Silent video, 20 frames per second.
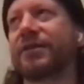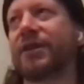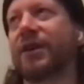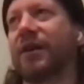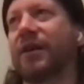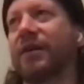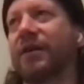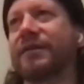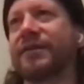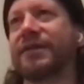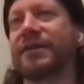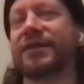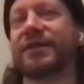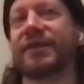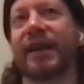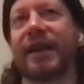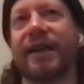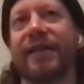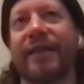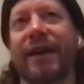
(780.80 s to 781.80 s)
hard to
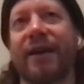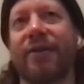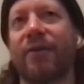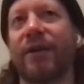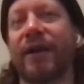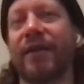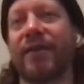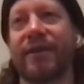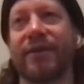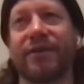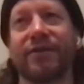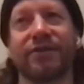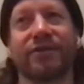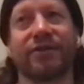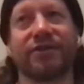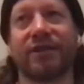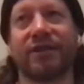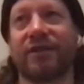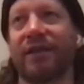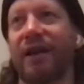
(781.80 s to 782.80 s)
say in that way. I think there's
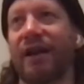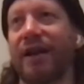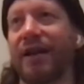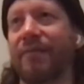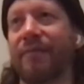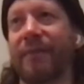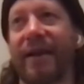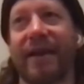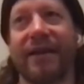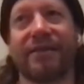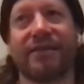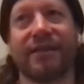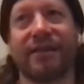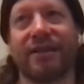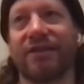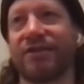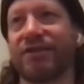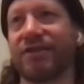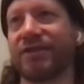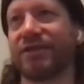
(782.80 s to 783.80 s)
just a lot of bands
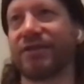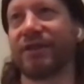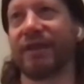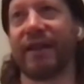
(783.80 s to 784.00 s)
that are just